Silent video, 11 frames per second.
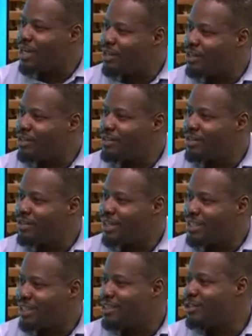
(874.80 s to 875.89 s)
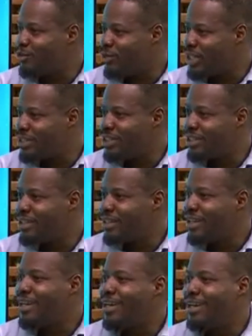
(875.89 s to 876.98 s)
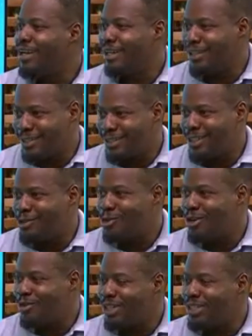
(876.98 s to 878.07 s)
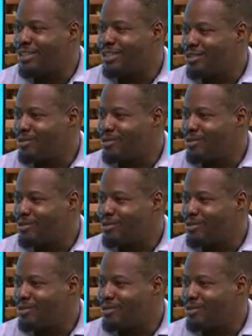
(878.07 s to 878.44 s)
Ghana, Ashanti region, and then central region.